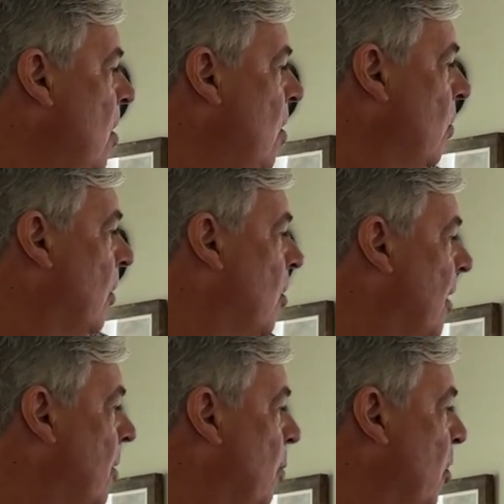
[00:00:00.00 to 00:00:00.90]
where a lot of
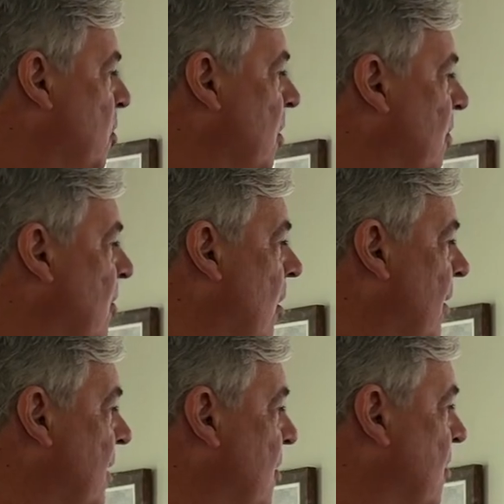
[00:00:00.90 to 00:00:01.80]
the merchants are.
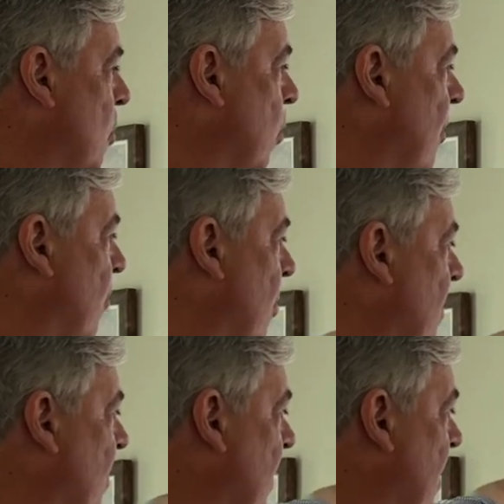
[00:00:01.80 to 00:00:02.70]
And this is the river,
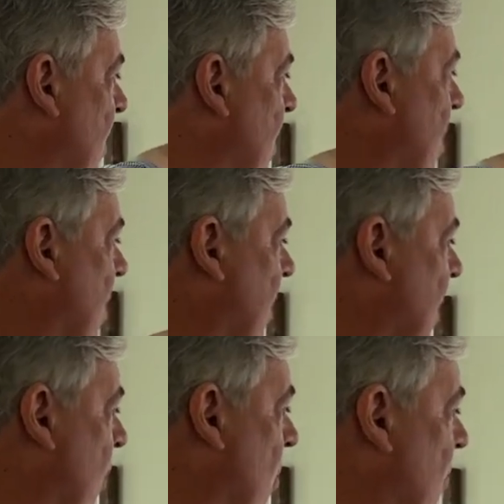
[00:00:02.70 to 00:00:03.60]

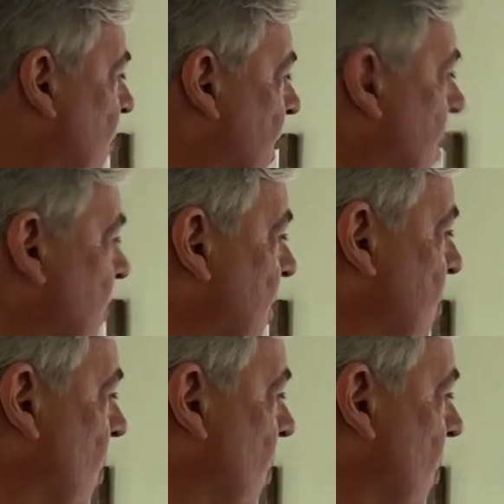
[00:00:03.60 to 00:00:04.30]
Garonne, that comes this